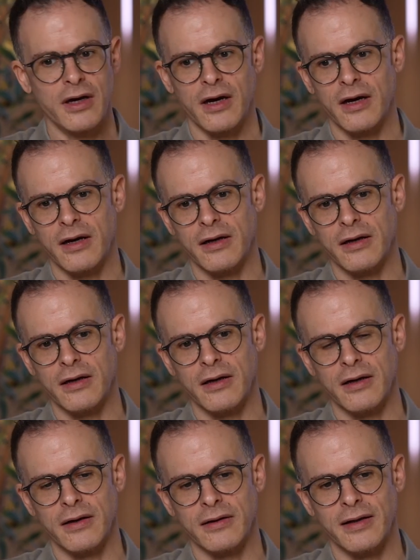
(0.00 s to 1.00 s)

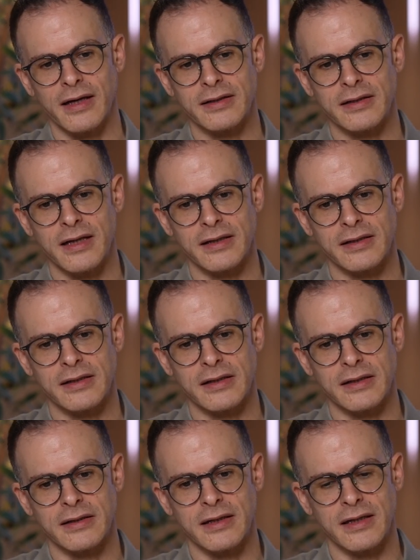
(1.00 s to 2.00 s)

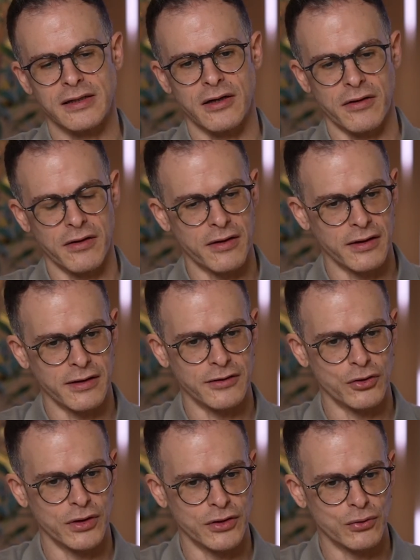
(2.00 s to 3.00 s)
That's another thing that
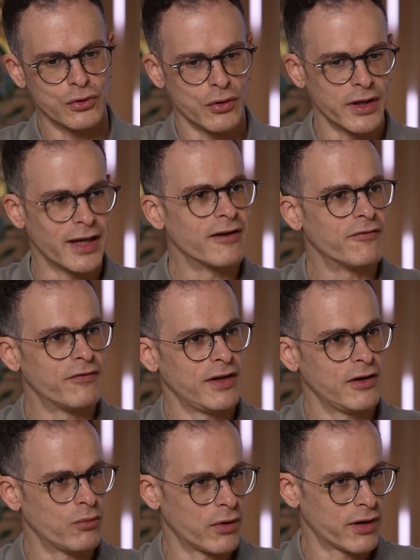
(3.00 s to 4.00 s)
you can do, so they can
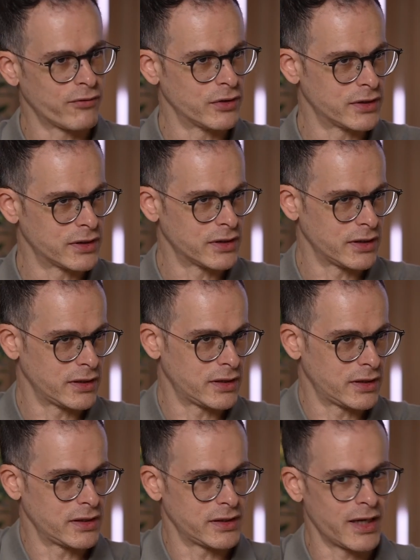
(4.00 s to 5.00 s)
feel whatever
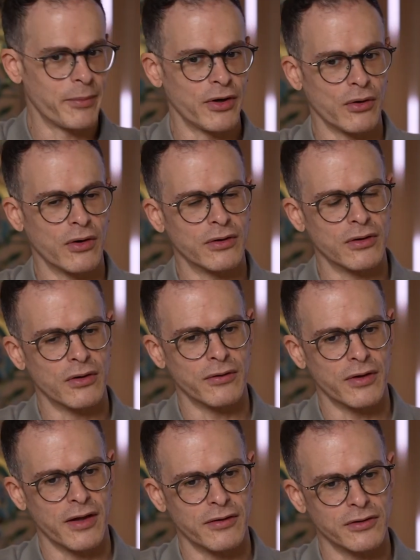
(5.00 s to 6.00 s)
is happening on
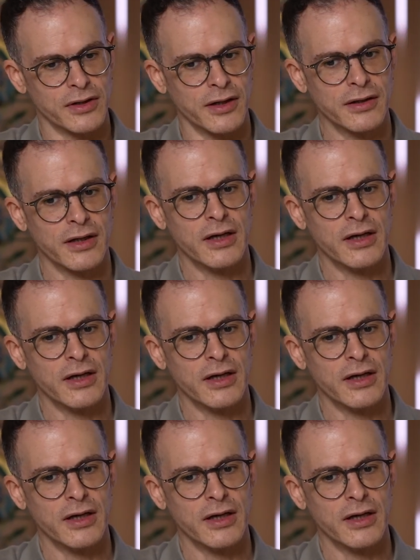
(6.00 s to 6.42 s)
the other side.